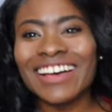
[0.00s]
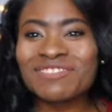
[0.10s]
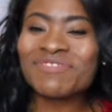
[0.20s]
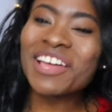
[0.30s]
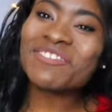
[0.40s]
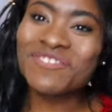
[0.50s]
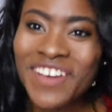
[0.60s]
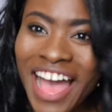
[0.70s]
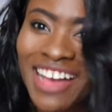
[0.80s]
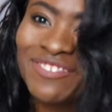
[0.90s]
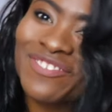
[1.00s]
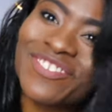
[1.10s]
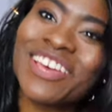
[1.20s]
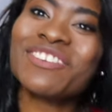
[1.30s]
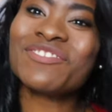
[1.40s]
My
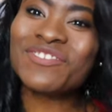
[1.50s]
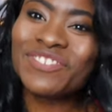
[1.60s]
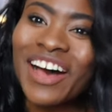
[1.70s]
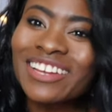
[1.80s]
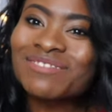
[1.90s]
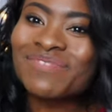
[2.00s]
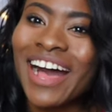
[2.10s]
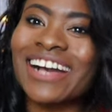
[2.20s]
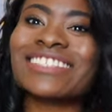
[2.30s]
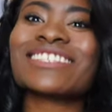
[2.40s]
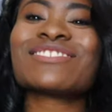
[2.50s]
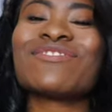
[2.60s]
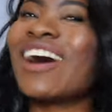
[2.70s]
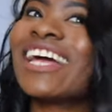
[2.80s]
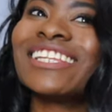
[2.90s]
FabFitFun box is
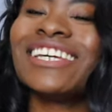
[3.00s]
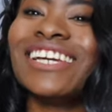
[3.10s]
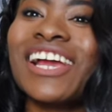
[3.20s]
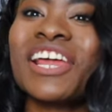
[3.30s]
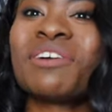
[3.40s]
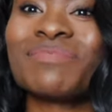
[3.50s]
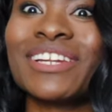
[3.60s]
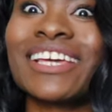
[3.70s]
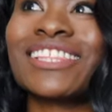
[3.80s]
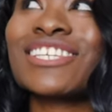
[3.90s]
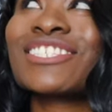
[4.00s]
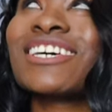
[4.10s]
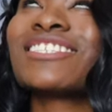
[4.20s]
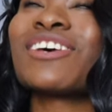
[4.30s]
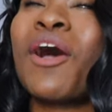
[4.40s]
finally here, and I'm like, this
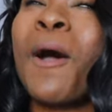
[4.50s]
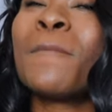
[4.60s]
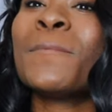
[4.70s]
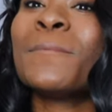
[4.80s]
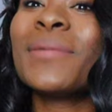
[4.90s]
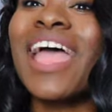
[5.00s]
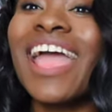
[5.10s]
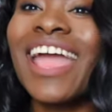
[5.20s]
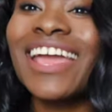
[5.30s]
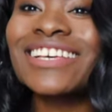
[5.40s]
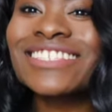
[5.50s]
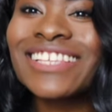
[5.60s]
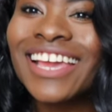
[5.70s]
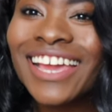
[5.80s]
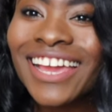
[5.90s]
is
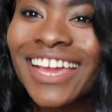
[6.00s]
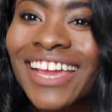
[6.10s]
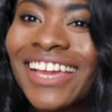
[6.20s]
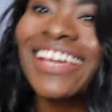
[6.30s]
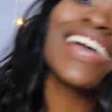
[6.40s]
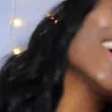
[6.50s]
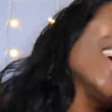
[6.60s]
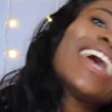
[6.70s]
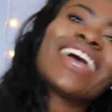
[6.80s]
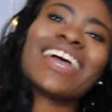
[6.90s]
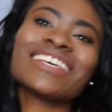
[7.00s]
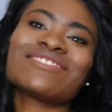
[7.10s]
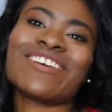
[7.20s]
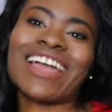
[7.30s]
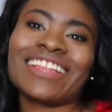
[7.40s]
amazing.
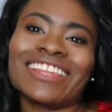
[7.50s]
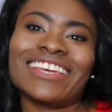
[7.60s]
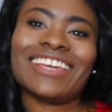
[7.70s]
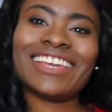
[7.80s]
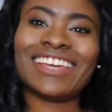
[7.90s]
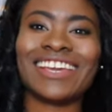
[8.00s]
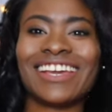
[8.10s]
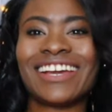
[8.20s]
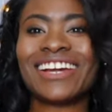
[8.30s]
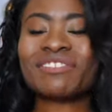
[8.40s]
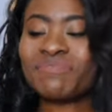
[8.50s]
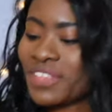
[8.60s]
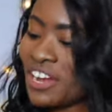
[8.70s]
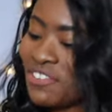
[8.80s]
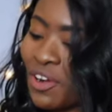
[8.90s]
It's finally here,
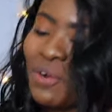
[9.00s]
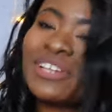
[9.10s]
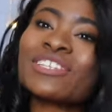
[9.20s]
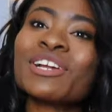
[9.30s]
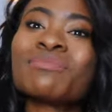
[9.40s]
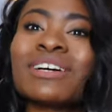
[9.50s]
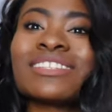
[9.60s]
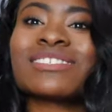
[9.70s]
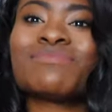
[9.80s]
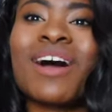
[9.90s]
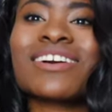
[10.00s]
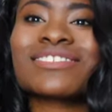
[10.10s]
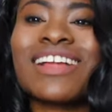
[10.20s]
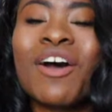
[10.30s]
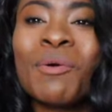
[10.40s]
and I've always heard about this
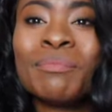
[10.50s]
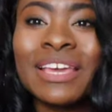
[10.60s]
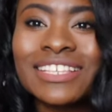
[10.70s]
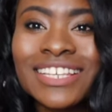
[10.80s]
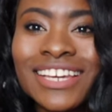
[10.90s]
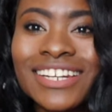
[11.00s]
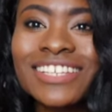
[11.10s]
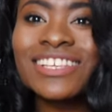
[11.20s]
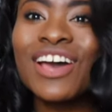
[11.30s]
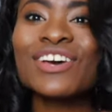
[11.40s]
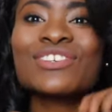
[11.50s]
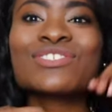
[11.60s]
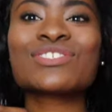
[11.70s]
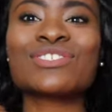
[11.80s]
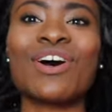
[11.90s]
box and how amazing it is.
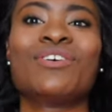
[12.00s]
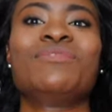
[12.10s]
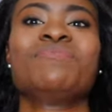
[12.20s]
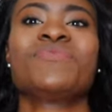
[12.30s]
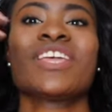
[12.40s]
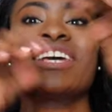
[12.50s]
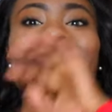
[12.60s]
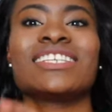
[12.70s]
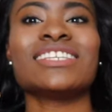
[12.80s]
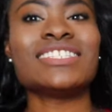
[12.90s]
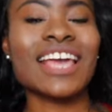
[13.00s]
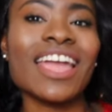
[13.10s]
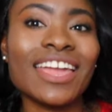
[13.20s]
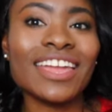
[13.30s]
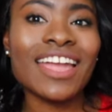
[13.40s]
So
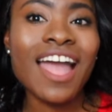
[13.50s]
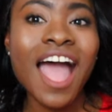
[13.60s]
today